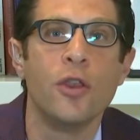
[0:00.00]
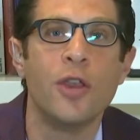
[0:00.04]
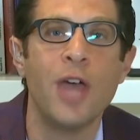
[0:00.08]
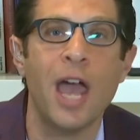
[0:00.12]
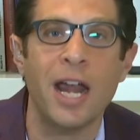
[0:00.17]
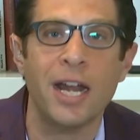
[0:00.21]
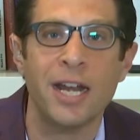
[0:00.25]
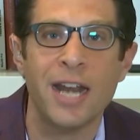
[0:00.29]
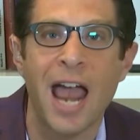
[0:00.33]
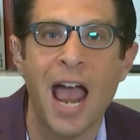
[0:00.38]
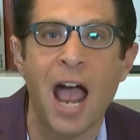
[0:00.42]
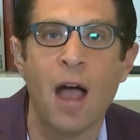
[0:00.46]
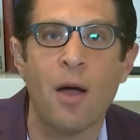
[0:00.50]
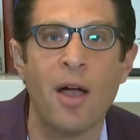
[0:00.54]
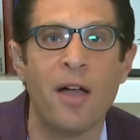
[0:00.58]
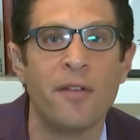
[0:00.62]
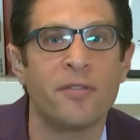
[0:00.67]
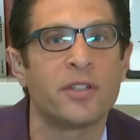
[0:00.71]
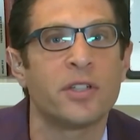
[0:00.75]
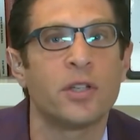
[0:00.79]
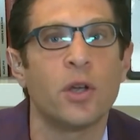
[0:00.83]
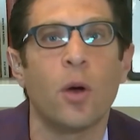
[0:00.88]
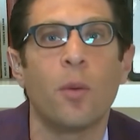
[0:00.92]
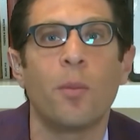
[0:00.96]
they now
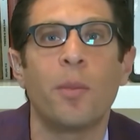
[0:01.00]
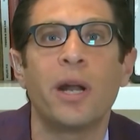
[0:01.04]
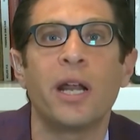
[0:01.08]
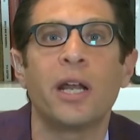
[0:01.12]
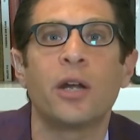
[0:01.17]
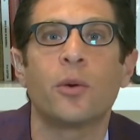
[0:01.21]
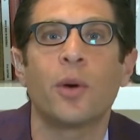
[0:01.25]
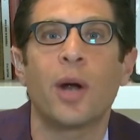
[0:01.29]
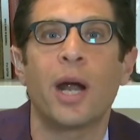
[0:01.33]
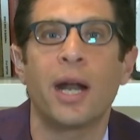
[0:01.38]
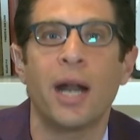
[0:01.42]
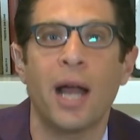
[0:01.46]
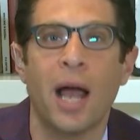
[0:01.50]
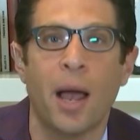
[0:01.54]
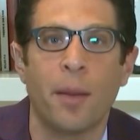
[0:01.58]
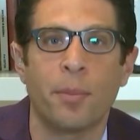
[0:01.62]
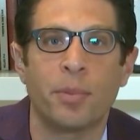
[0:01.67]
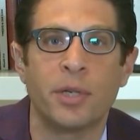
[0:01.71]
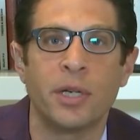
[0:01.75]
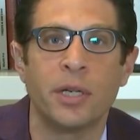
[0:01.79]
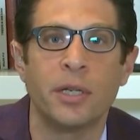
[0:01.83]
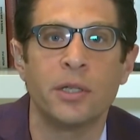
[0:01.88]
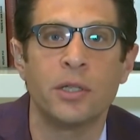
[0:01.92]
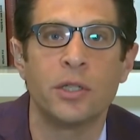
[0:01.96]
have so many great
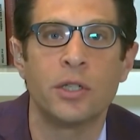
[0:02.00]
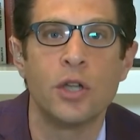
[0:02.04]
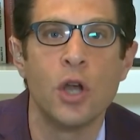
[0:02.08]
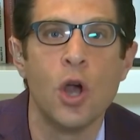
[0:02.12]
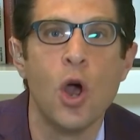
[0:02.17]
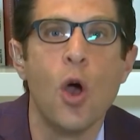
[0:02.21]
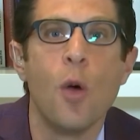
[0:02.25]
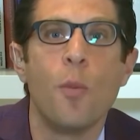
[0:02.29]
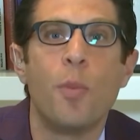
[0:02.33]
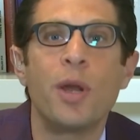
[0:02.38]
options